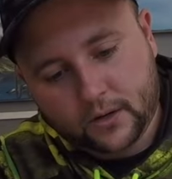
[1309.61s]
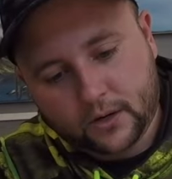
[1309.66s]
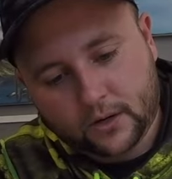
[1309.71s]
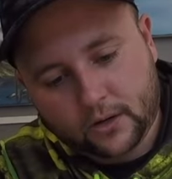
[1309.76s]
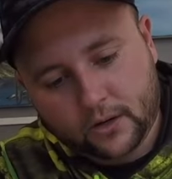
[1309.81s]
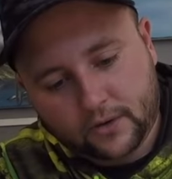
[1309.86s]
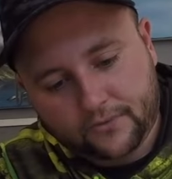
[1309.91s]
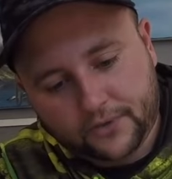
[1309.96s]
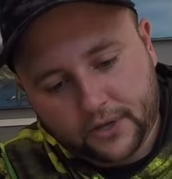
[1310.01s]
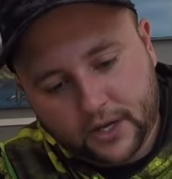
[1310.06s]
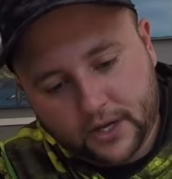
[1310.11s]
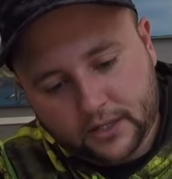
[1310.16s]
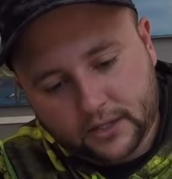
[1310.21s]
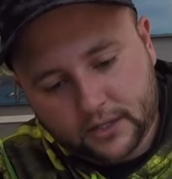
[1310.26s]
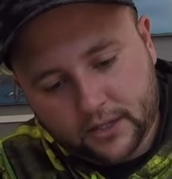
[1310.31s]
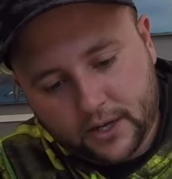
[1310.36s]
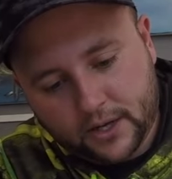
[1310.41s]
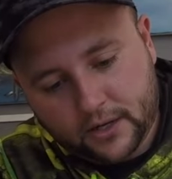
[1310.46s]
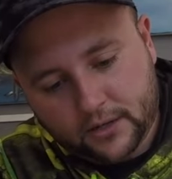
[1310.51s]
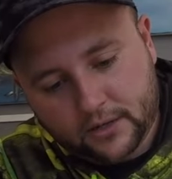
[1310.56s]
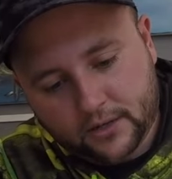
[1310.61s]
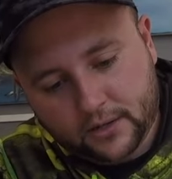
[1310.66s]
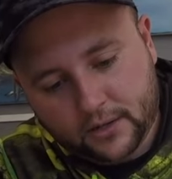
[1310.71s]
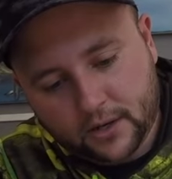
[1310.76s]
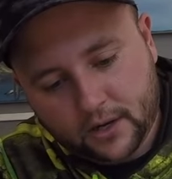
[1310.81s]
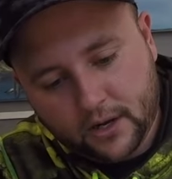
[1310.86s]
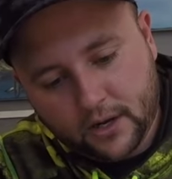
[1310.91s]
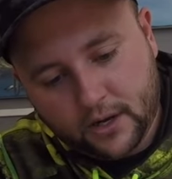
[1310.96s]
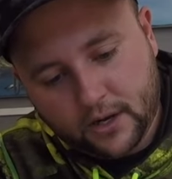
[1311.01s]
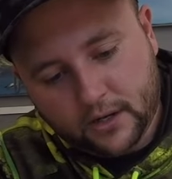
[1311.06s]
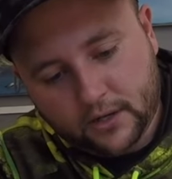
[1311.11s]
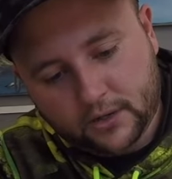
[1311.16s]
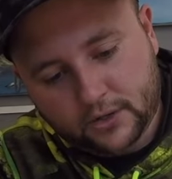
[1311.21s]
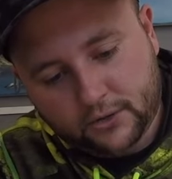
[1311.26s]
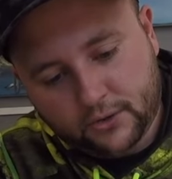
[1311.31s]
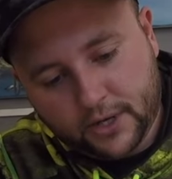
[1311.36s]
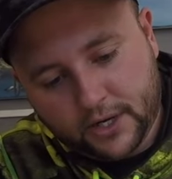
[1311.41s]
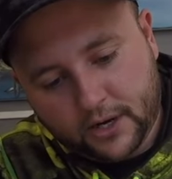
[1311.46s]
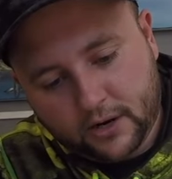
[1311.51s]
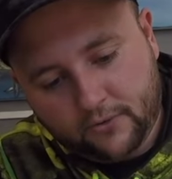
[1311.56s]
Knock off the excess.
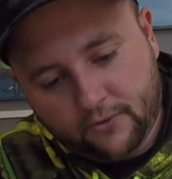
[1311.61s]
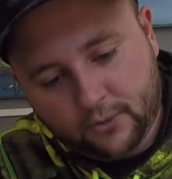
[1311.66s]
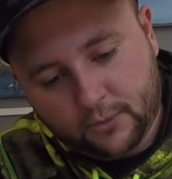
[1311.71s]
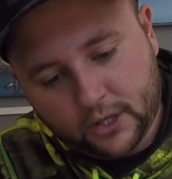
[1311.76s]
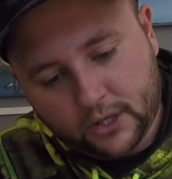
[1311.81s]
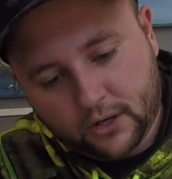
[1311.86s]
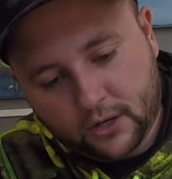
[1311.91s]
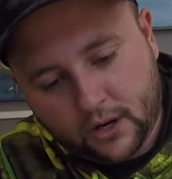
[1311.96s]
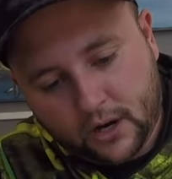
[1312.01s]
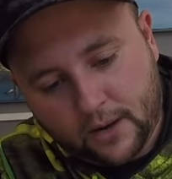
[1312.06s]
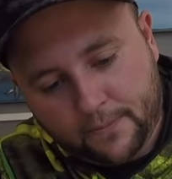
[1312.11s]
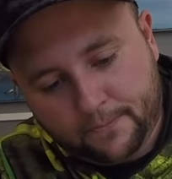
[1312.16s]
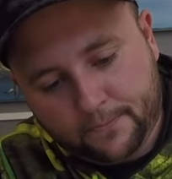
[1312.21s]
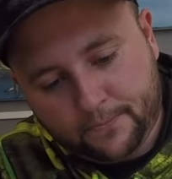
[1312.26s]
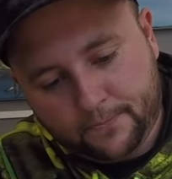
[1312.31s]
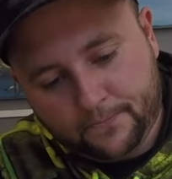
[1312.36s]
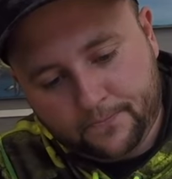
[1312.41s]
Straight down from the top.